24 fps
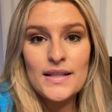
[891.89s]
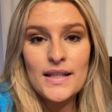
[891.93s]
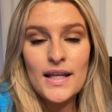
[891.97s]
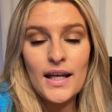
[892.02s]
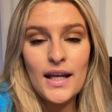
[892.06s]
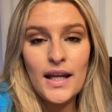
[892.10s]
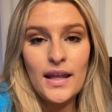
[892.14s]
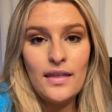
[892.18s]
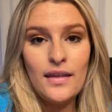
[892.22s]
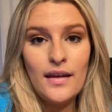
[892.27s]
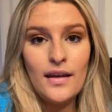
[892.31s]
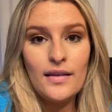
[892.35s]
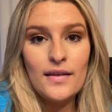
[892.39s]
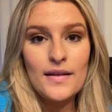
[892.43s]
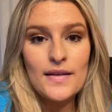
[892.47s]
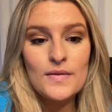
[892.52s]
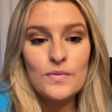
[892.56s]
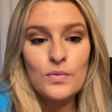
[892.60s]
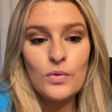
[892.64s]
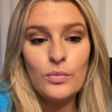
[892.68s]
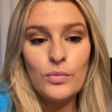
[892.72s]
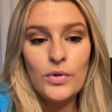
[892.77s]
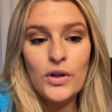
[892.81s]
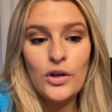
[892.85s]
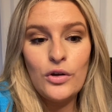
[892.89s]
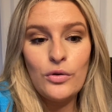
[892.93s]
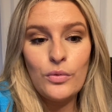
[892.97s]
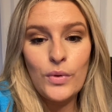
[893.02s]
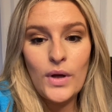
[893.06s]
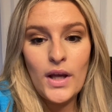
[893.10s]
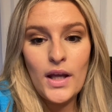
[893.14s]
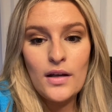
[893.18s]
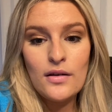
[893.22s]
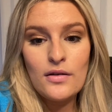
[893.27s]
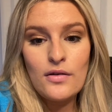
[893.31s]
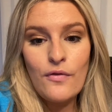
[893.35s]
and I think this will be
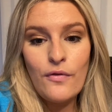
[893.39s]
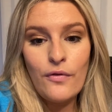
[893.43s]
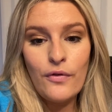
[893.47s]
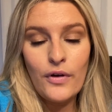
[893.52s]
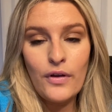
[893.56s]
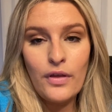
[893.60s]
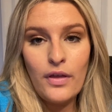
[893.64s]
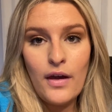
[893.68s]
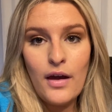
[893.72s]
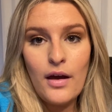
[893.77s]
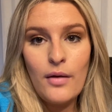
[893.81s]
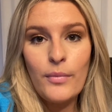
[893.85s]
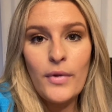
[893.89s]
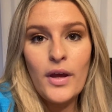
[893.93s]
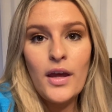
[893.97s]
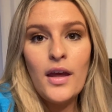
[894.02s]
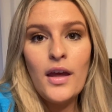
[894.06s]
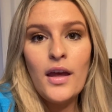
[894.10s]
great for them.